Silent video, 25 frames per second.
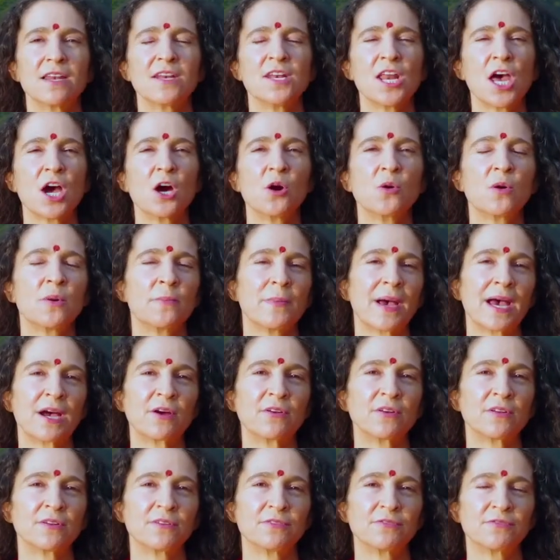No
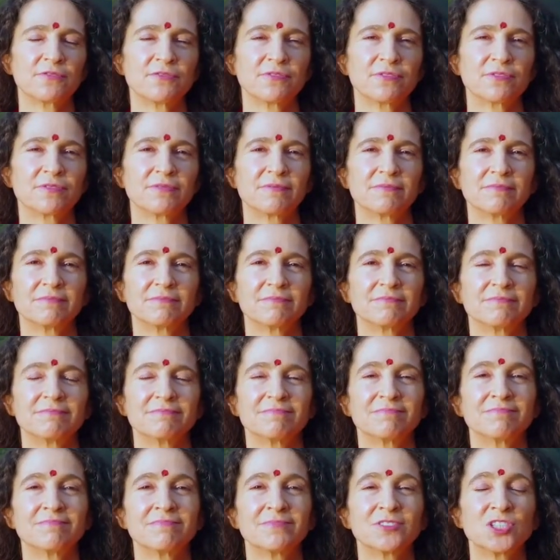amount of
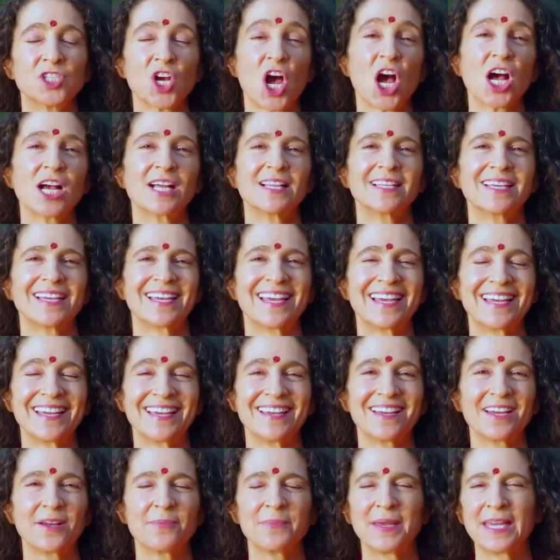chocolate
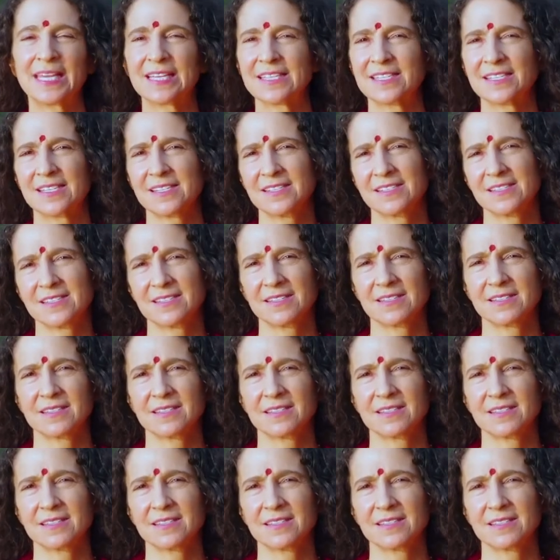cake makes us